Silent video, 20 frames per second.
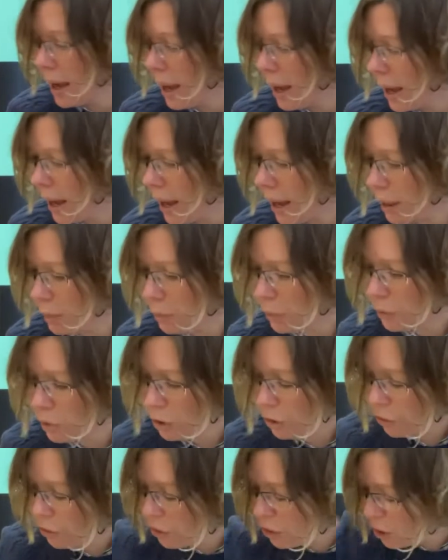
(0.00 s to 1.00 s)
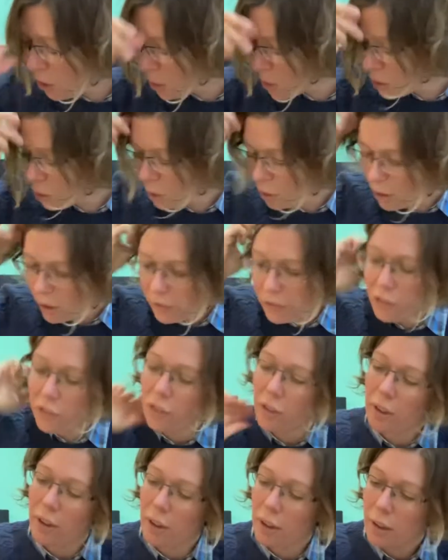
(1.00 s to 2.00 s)
And we've got a few sort of
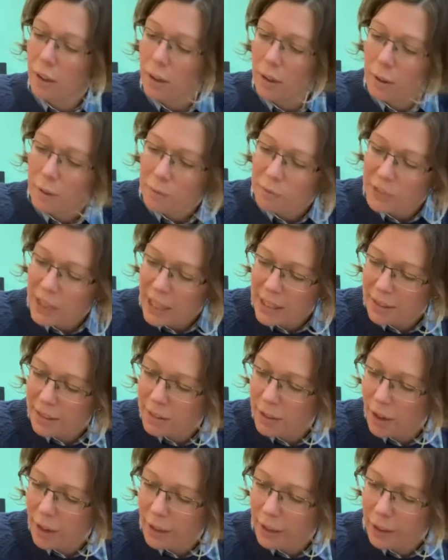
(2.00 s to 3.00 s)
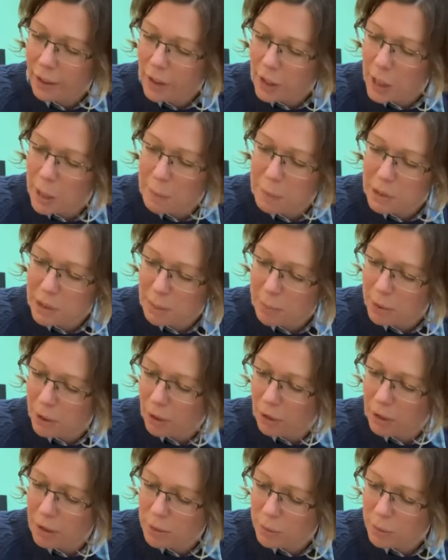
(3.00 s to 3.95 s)
dead and dying herbs, to be honest.